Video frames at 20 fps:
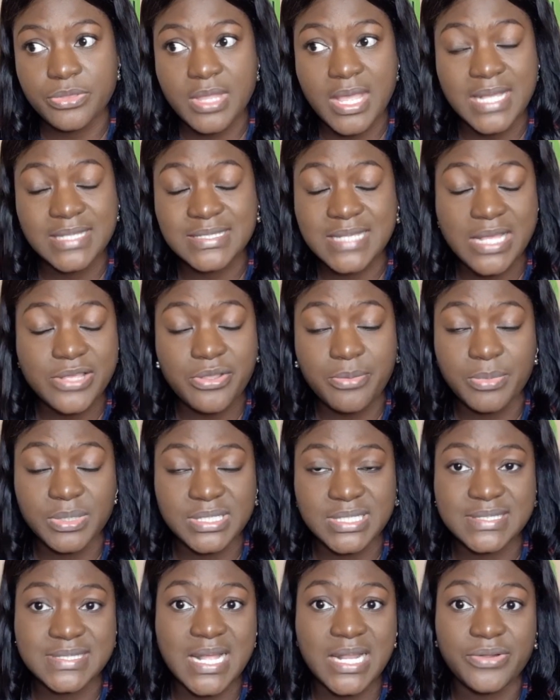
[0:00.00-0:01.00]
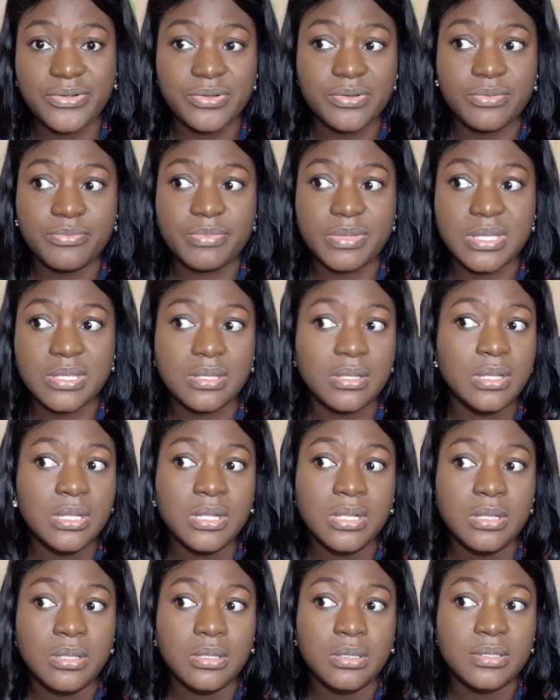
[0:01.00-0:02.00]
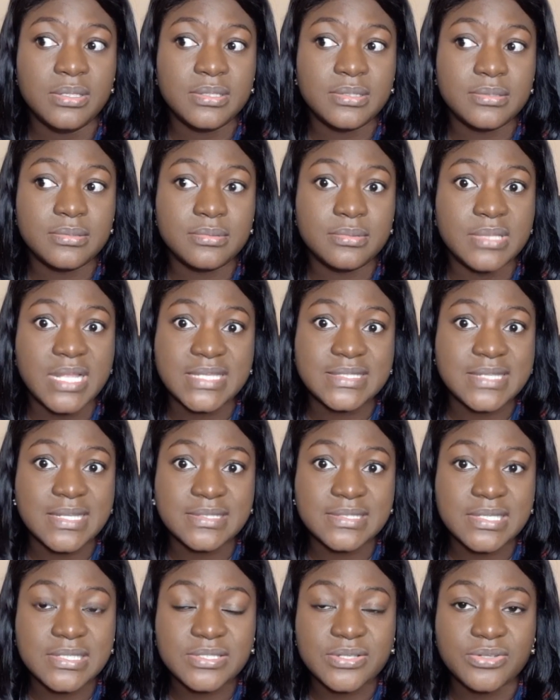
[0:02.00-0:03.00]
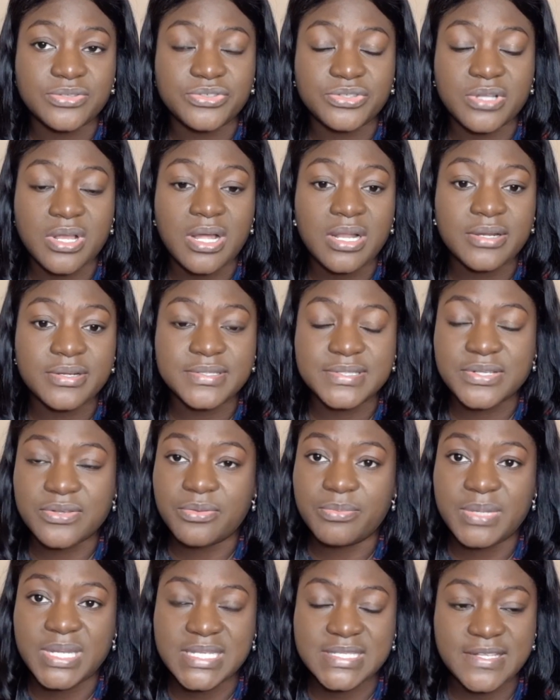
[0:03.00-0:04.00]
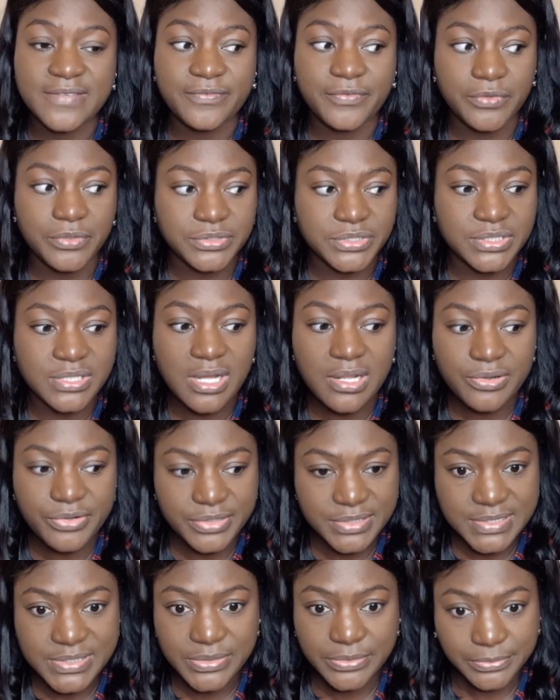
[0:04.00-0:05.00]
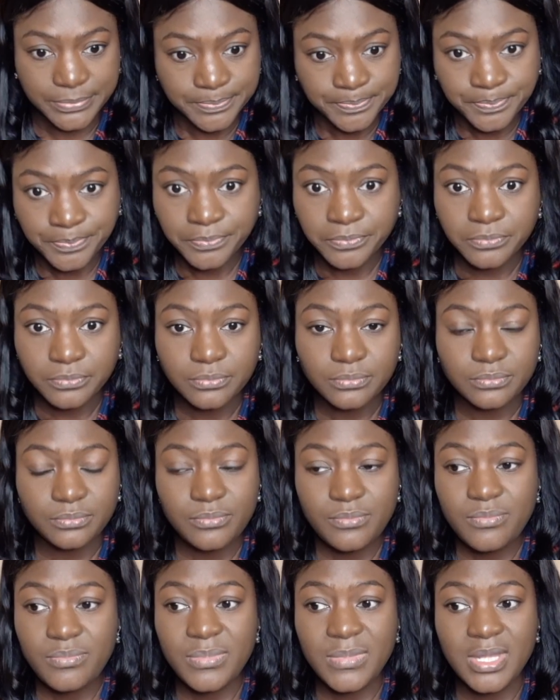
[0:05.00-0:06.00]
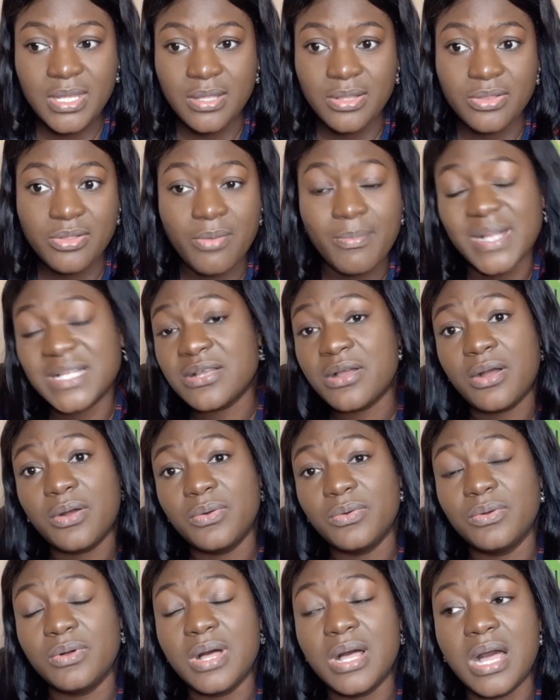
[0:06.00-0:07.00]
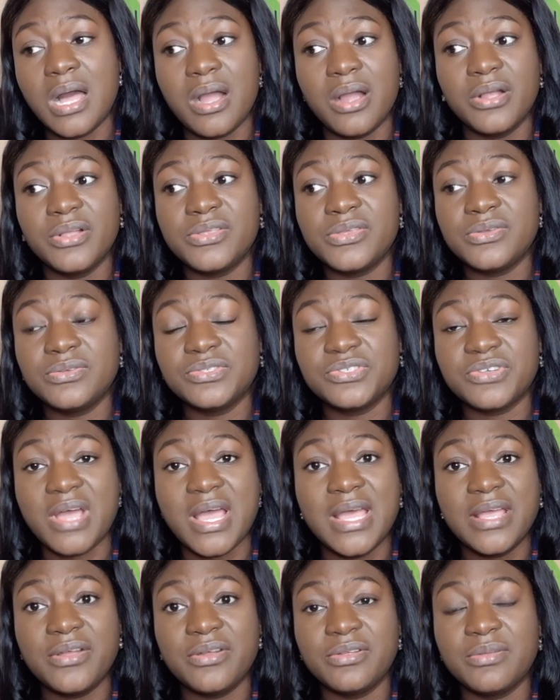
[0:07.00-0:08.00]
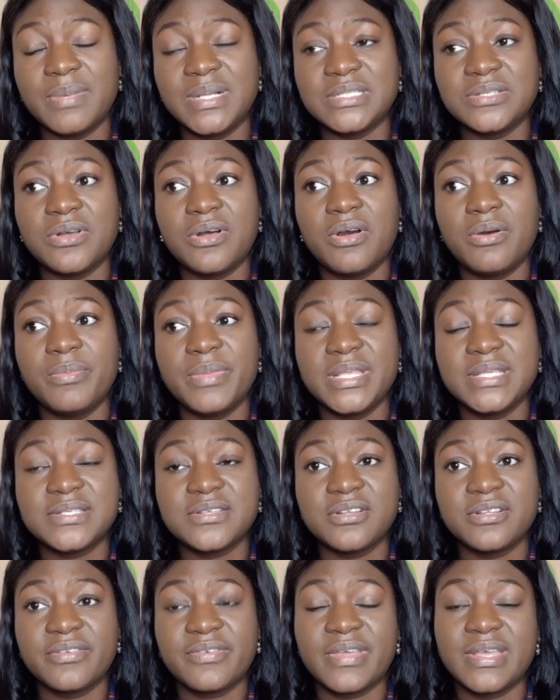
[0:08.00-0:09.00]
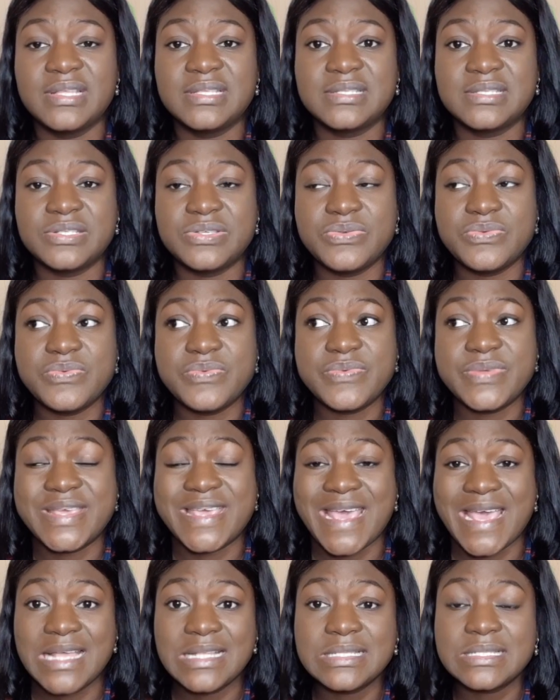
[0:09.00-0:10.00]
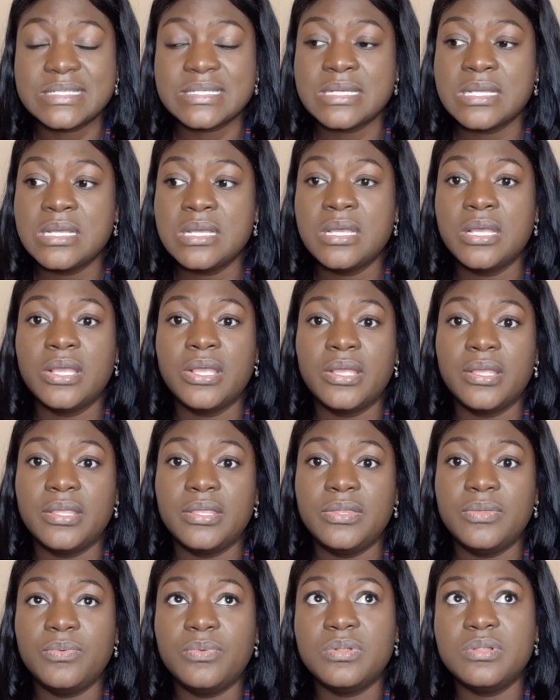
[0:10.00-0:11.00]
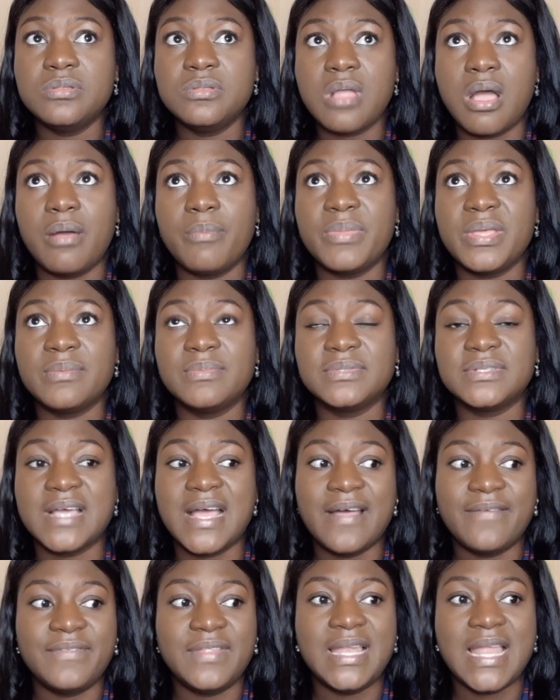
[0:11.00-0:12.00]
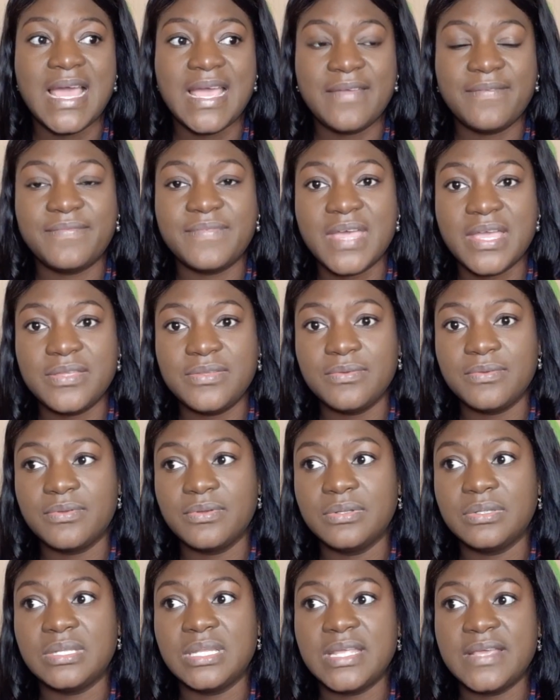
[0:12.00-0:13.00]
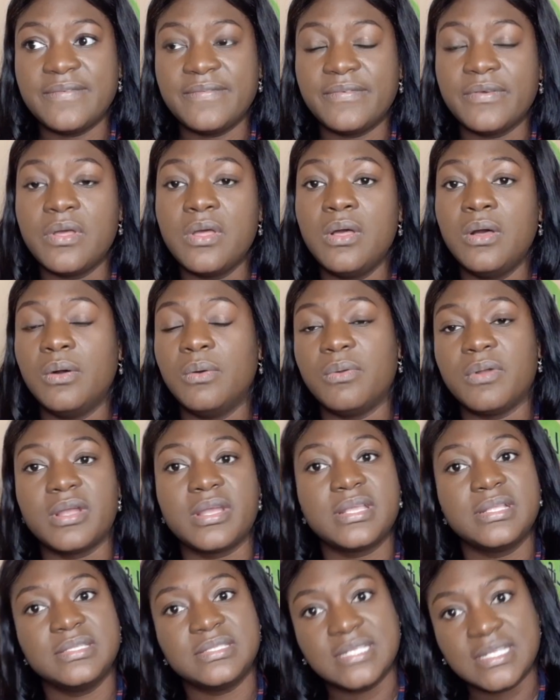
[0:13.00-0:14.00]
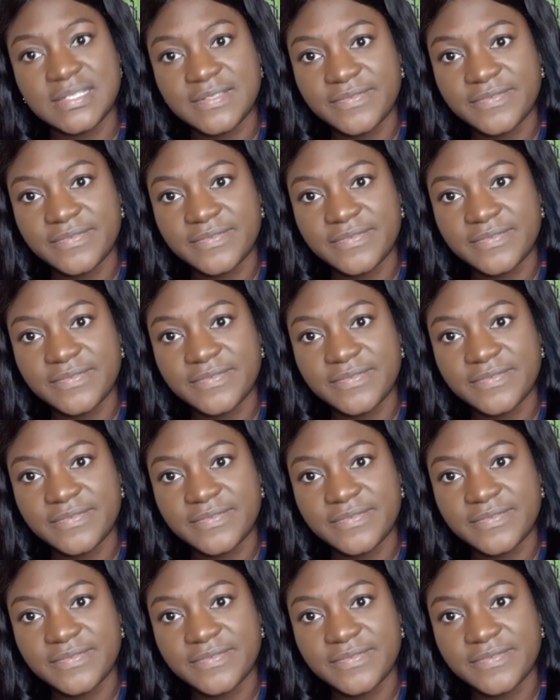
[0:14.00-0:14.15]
so your monthly salary could be less than $600, it could be less than $400. So no matter how hard you try, or no matter how many certificates you get, you will not be able to have the life that you could live working six